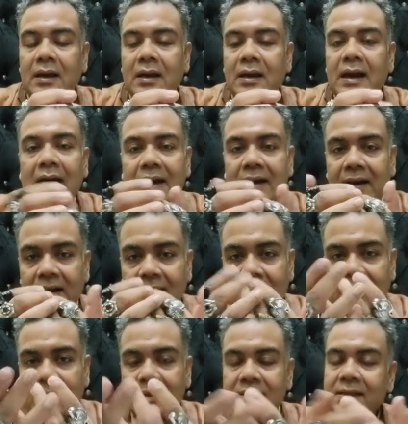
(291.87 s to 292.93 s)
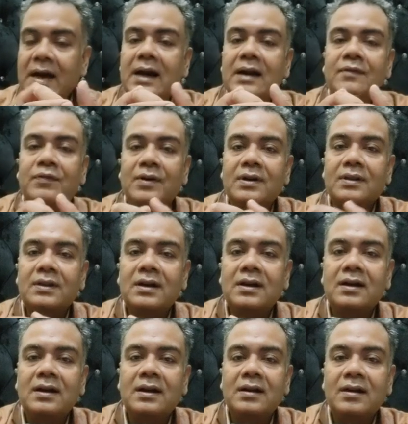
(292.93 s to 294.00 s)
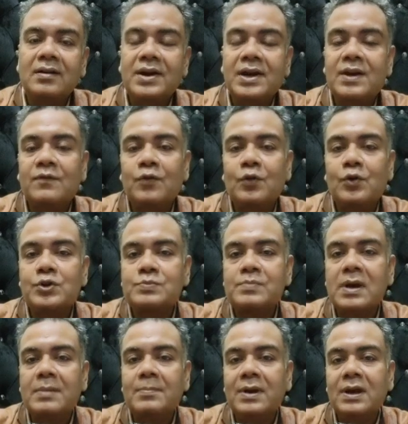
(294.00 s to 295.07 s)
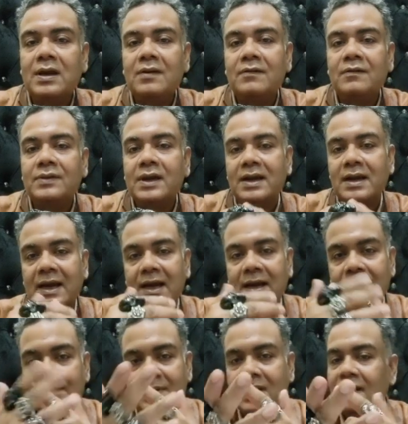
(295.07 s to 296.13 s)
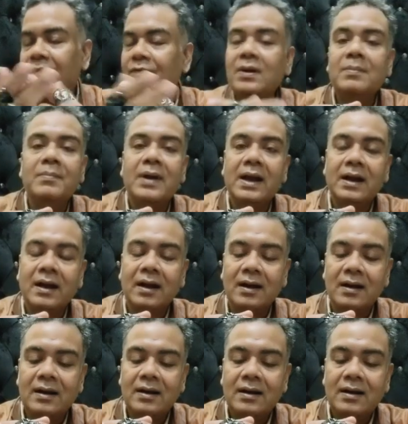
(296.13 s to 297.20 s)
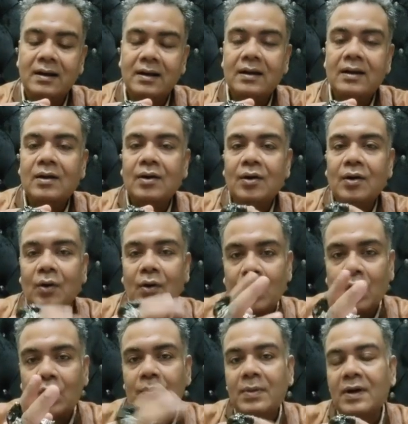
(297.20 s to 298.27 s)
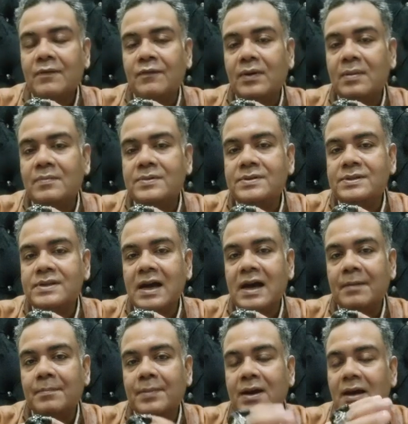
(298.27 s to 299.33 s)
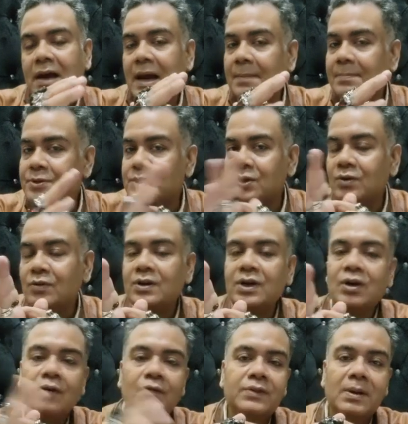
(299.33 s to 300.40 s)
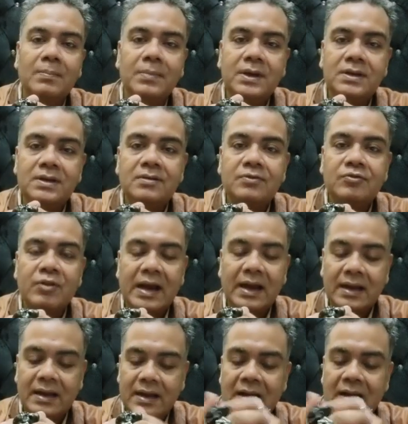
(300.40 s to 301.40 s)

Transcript: And that further reinforced my belief that I can be a filmmaker. All my films have been absolutely off the beaten track.